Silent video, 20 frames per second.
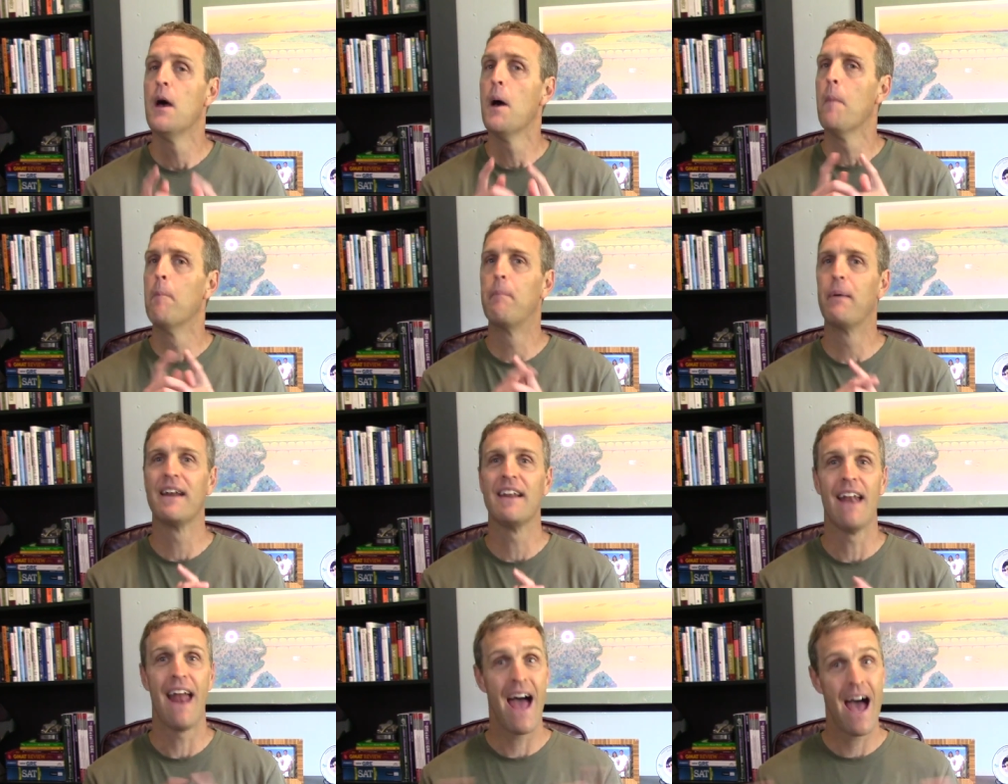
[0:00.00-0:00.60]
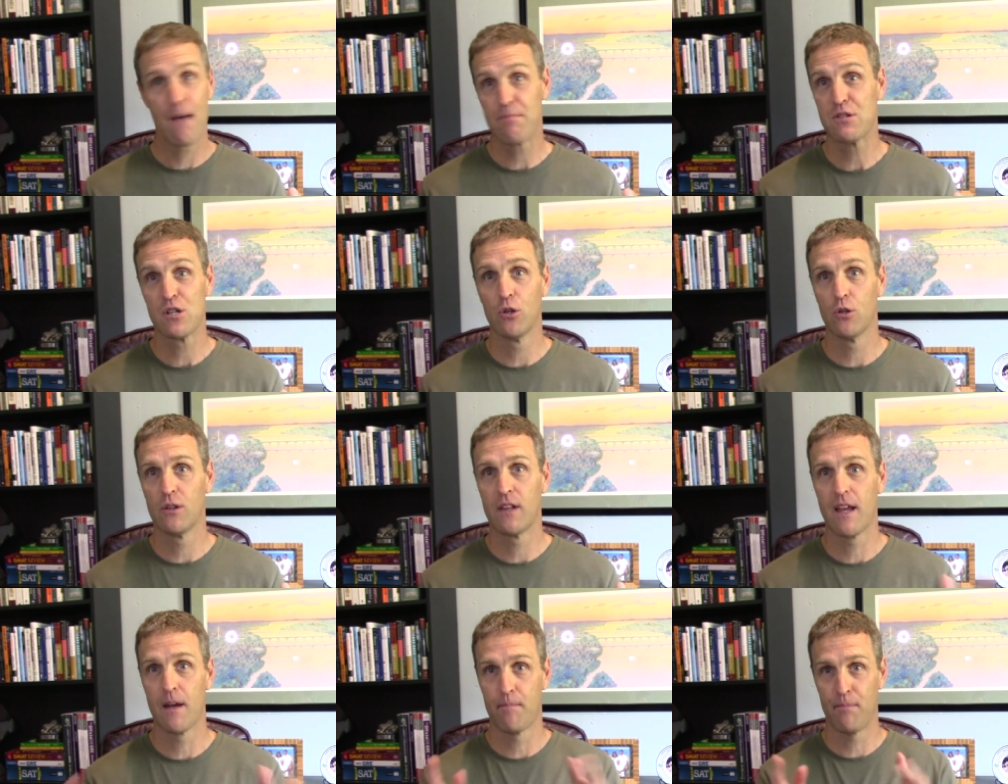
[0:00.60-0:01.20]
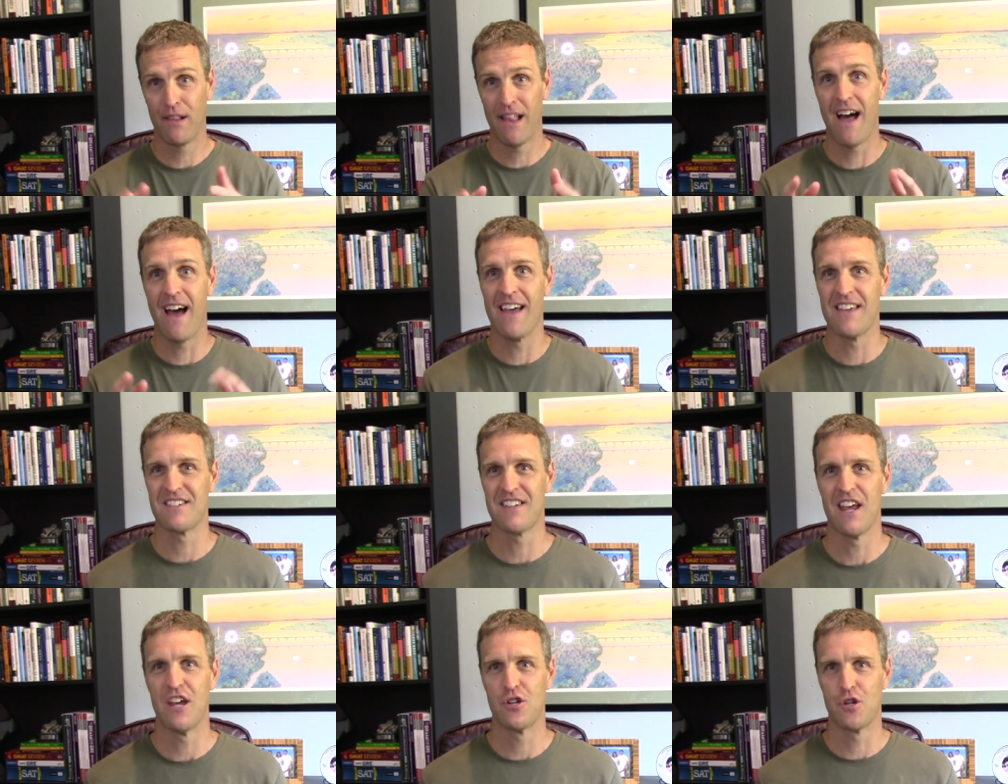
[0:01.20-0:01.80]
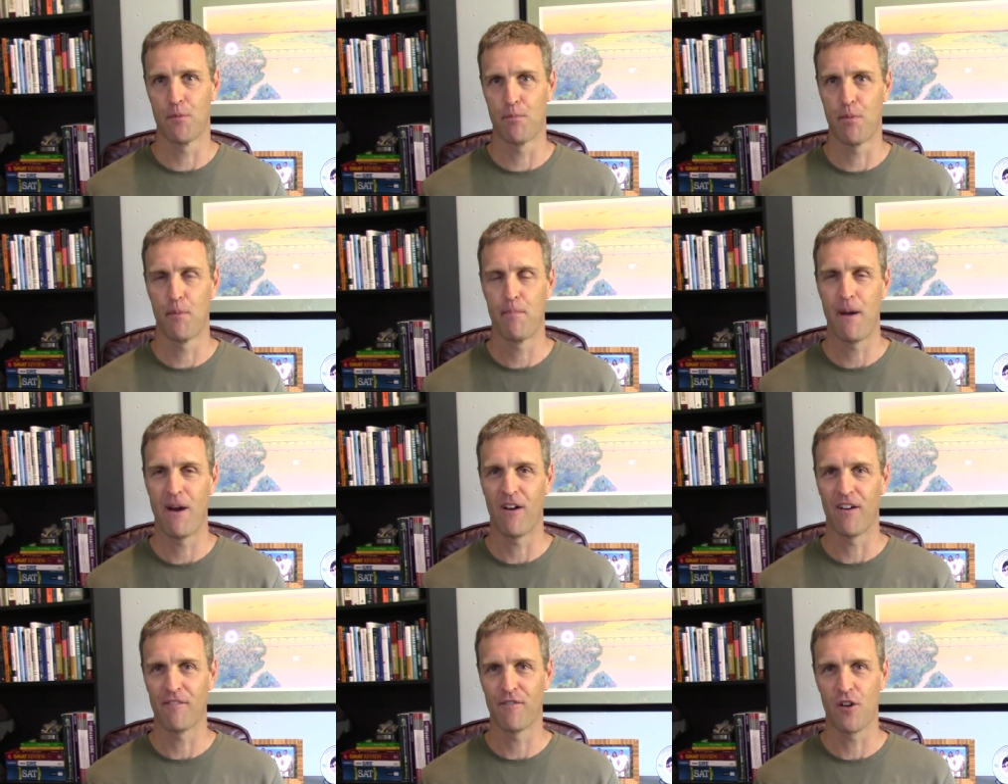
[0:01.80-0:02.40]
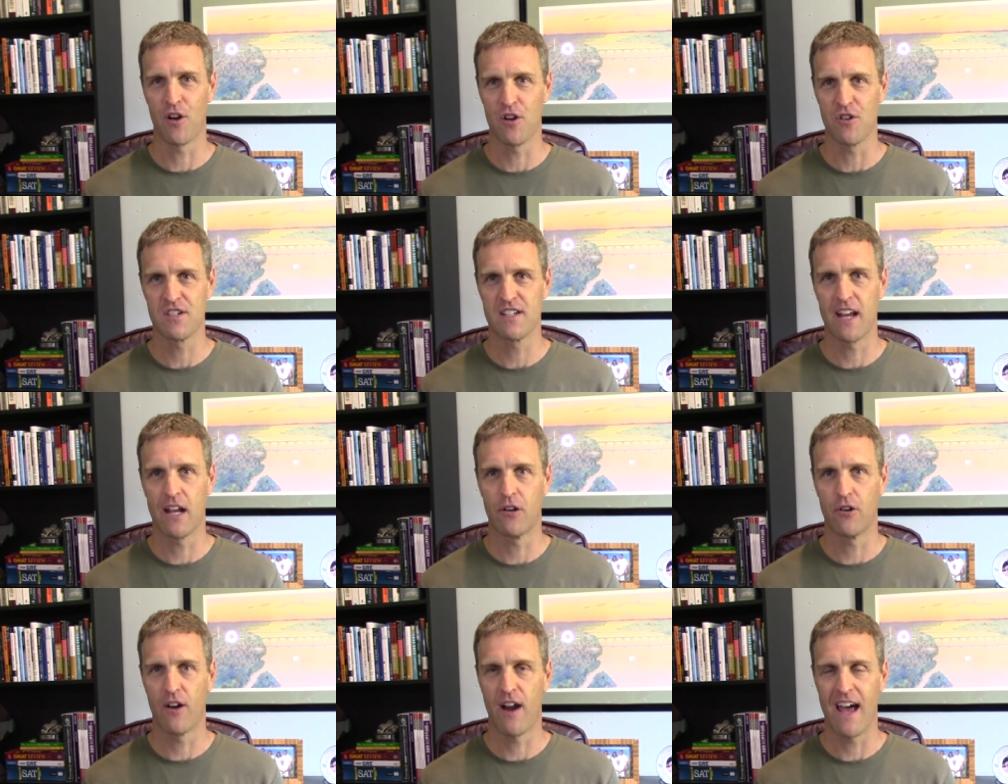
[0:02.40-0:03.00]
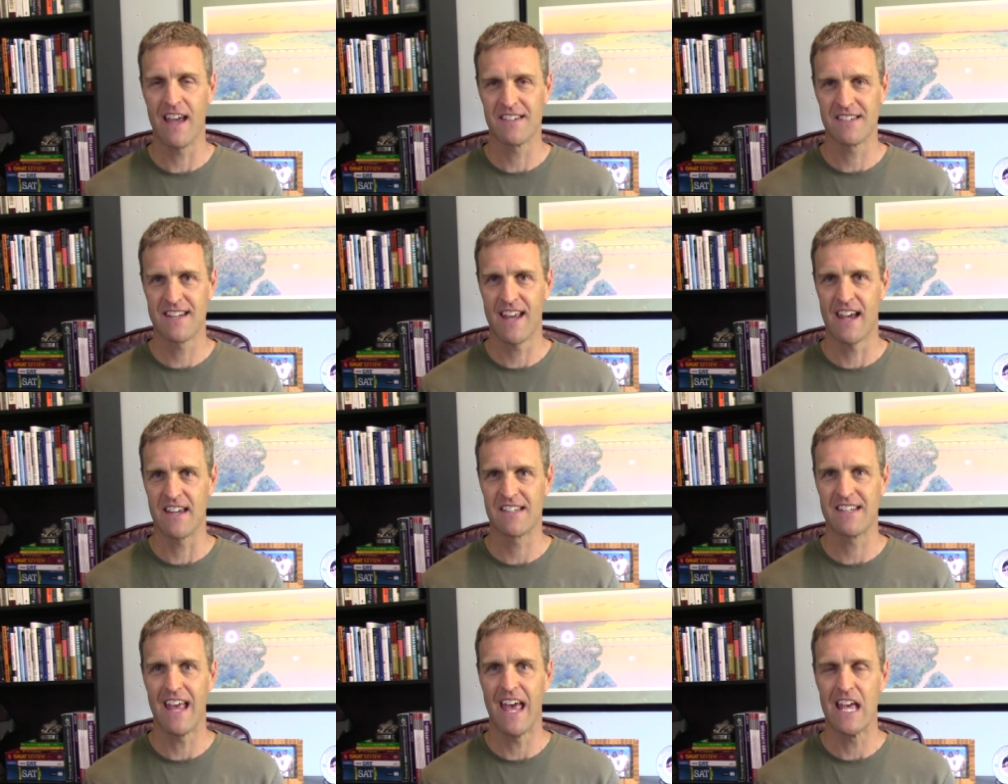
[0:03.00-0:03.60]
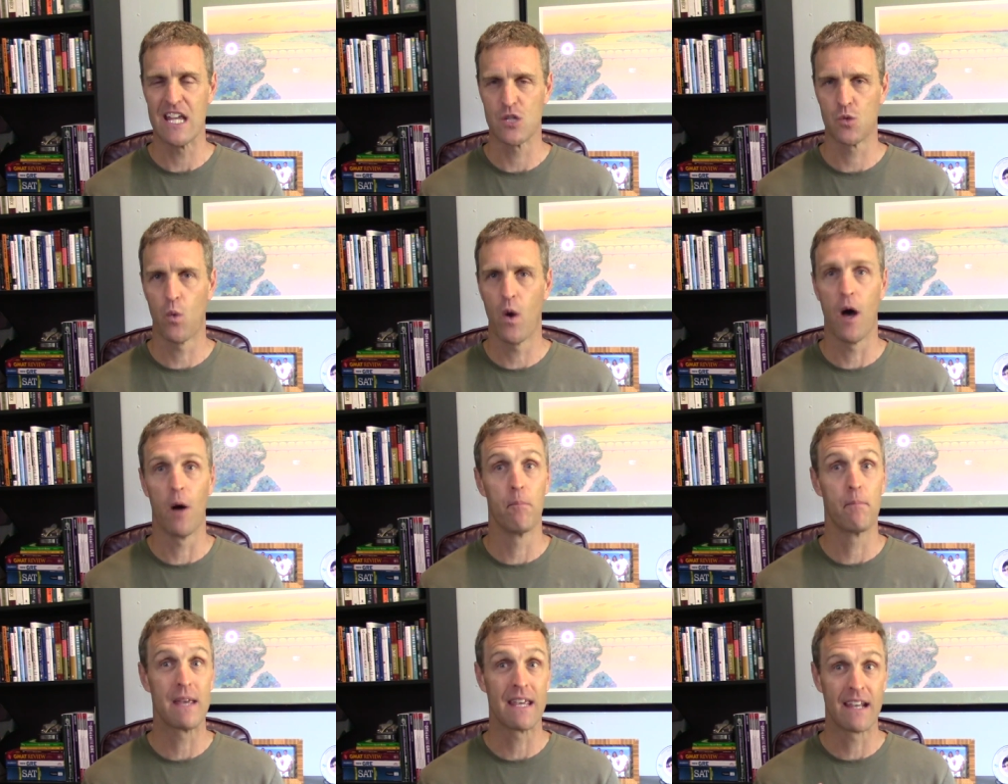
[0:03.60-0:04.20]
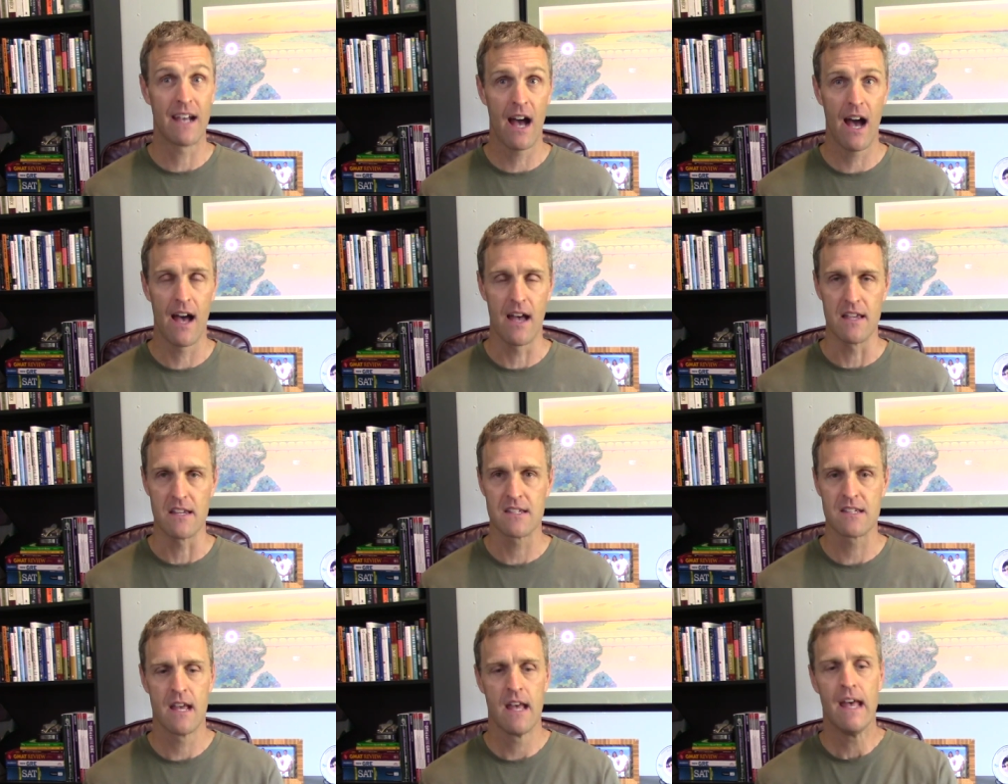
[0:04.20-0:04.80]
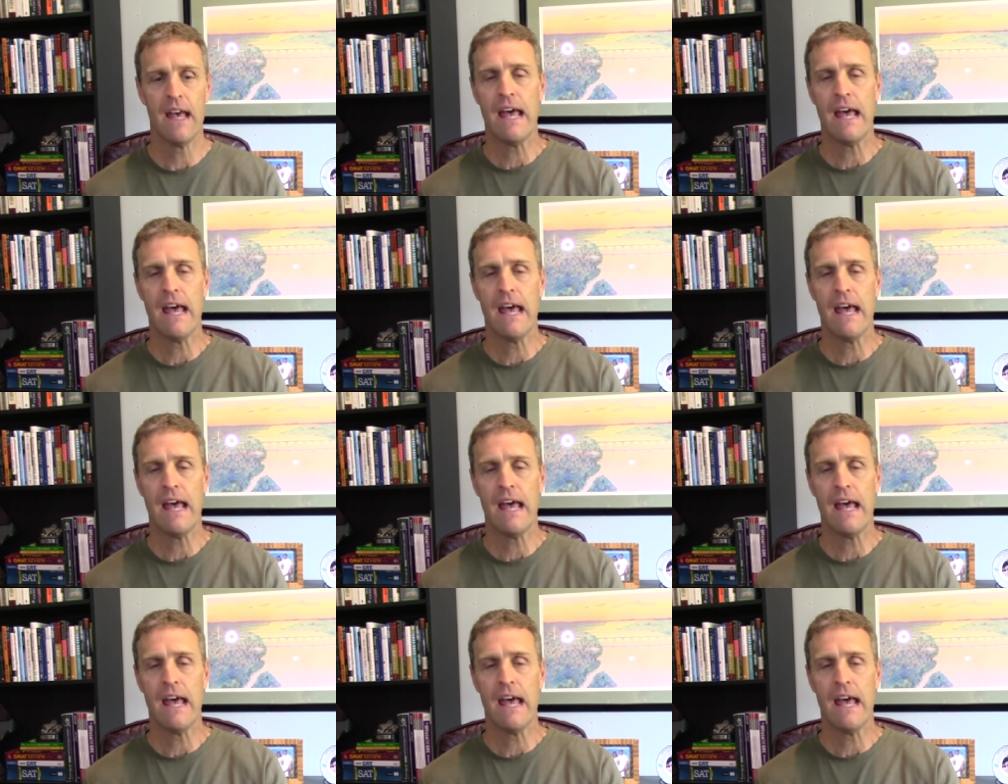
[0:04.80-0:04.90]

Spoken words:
But it absolutely applies as you're preparing for your standardized test as well, because